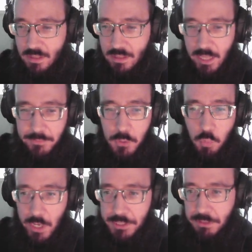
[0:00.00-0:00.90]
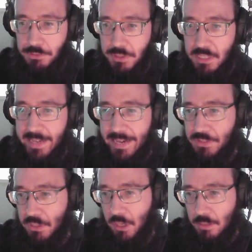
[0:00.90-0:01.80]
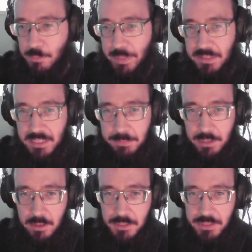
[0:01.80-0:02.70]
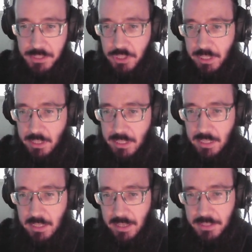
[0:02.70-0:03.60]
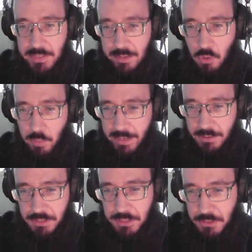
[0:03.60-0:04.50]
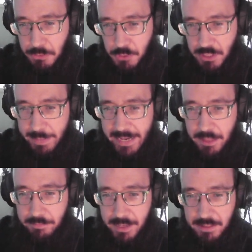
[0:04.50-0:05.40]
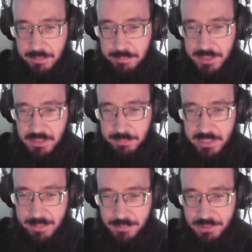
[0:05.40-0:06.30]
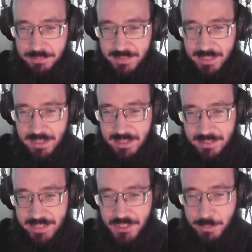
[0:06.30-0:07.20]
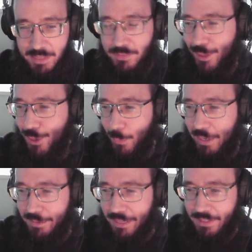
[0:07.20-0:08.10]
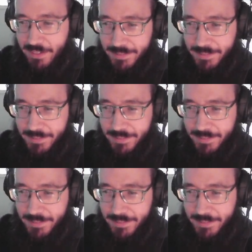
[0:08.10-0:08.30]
If you want to, you can cast the calm spell to keep the guards stationary. It's not required, you can usually path around them, but sometimes it takes a bit of a long way around there.